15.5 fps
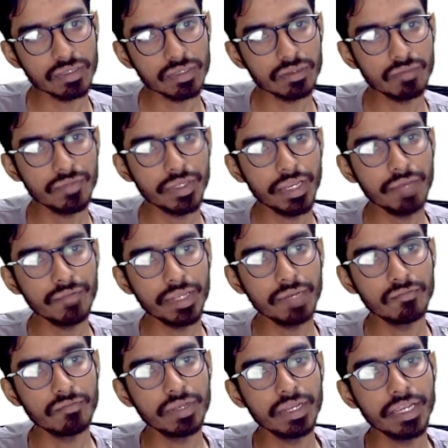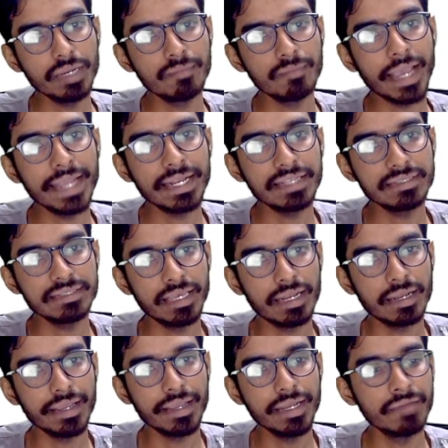we need minus here,
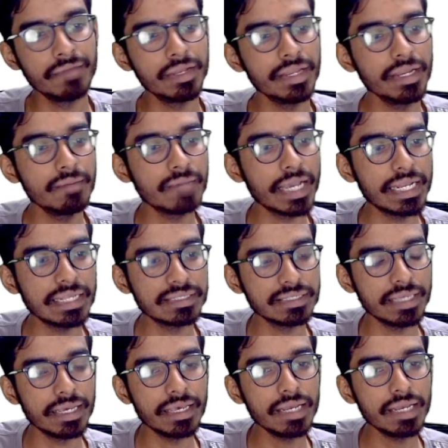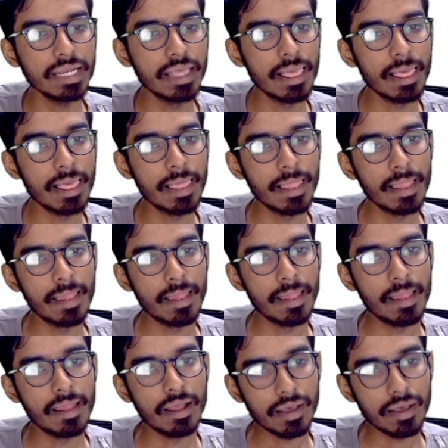right? We need minus here.
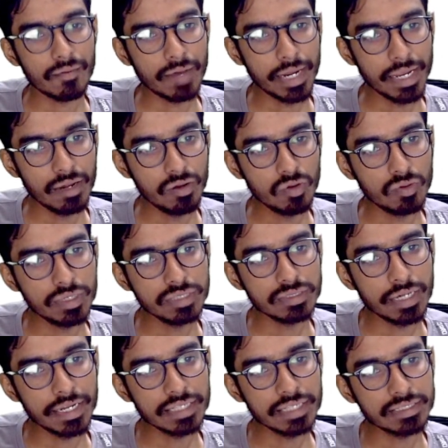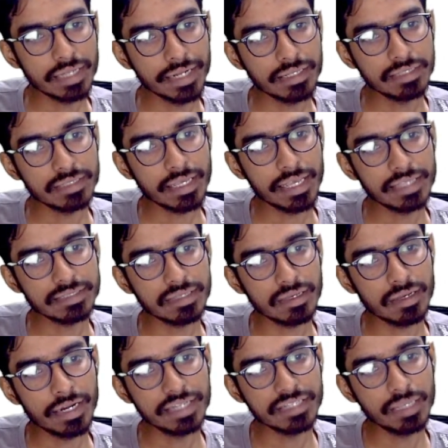What I'll do is, let us keep this
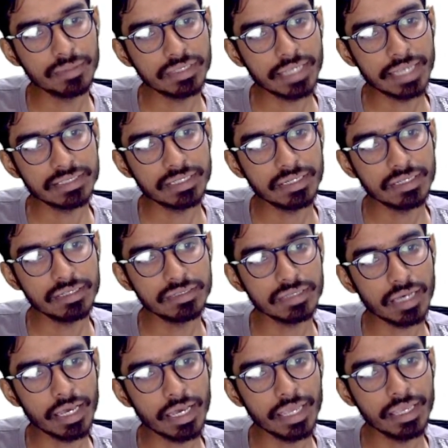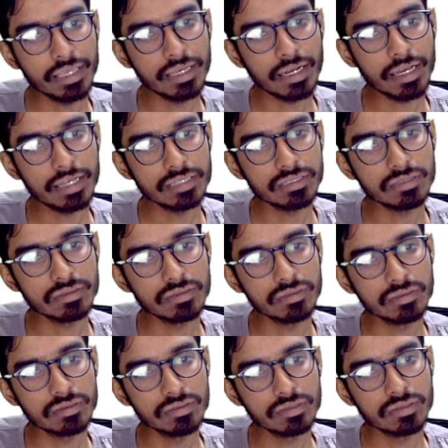as it is, I cross
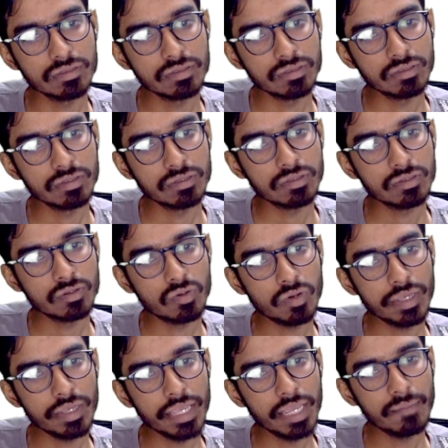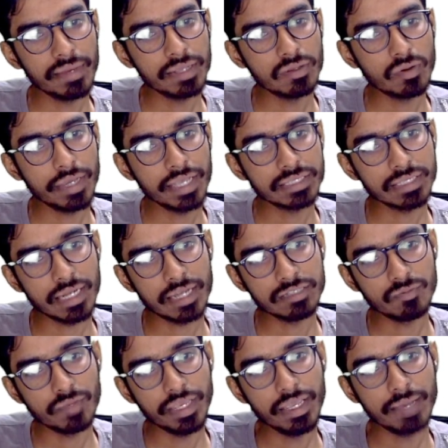dou A by dou X cross
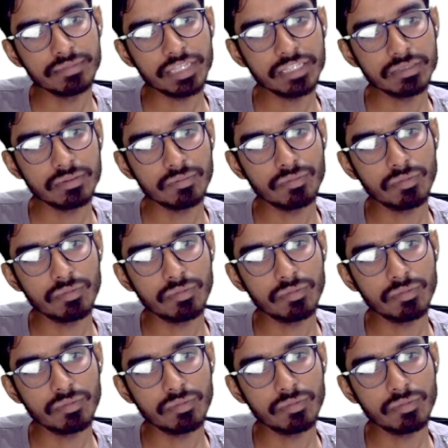B. I'm just